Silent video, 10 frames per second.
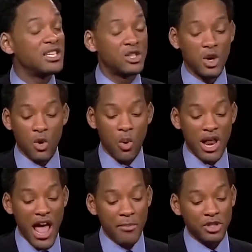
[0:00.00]

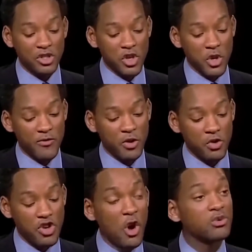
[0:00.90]
Because what happens
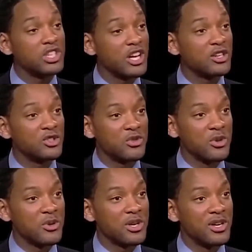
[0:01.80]
to you if you don't
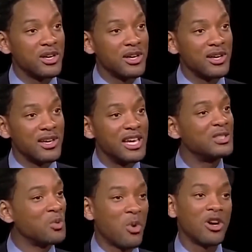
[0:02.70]
tell the truth
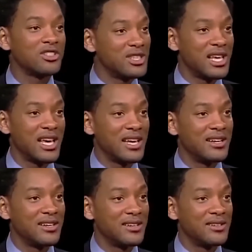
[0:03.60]
is worse
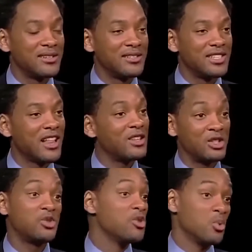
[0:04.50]

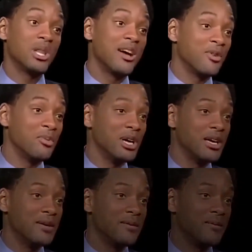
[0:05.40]
than telling the truth will ever